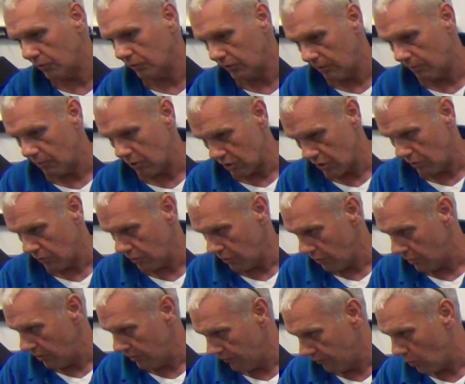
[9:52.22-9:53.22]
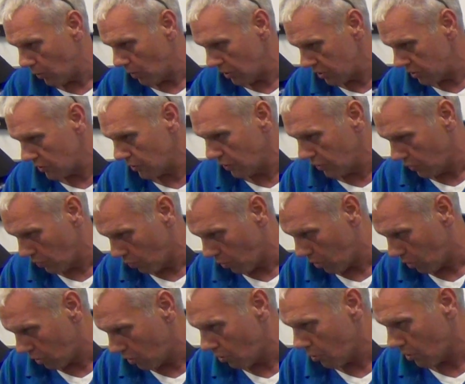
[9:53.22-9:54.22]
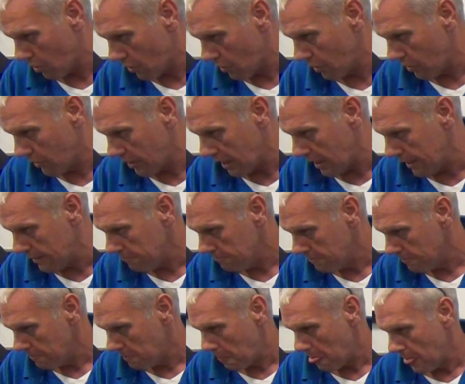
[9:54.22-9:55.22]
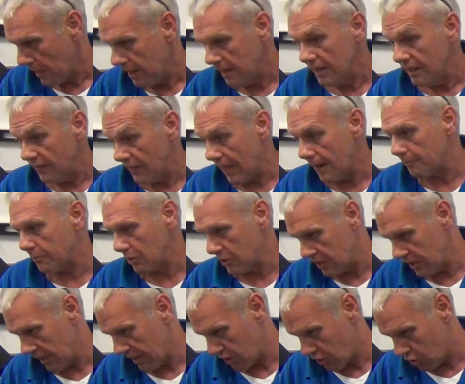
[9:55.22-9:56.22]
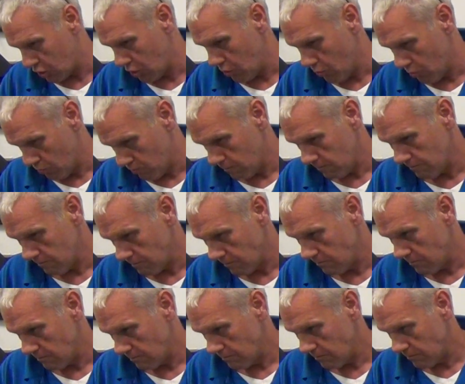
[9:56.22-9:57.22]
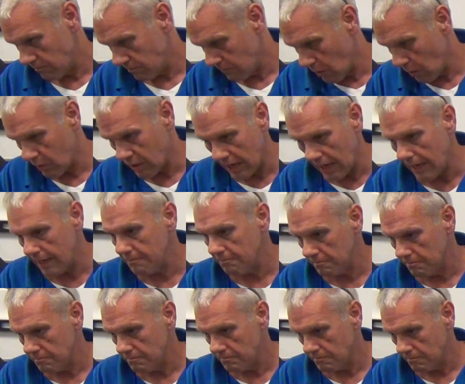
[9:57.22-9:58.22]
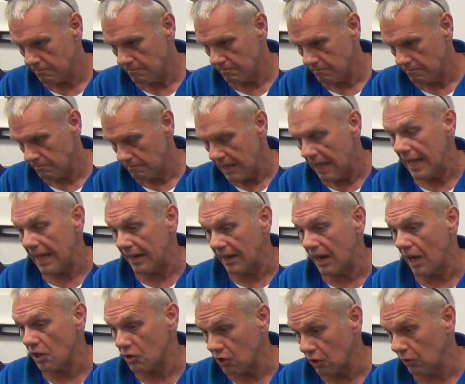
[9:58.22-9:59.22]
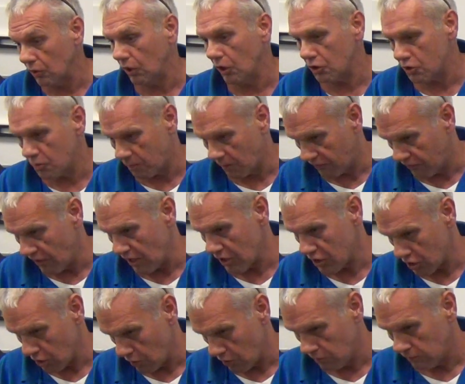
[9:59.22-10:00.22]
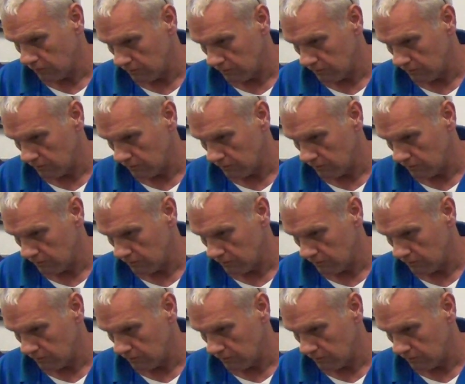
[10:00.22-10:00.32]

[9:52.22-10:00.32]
numbers on your invoice in your work order, okay? That protects you. Okay? And it also looks professional.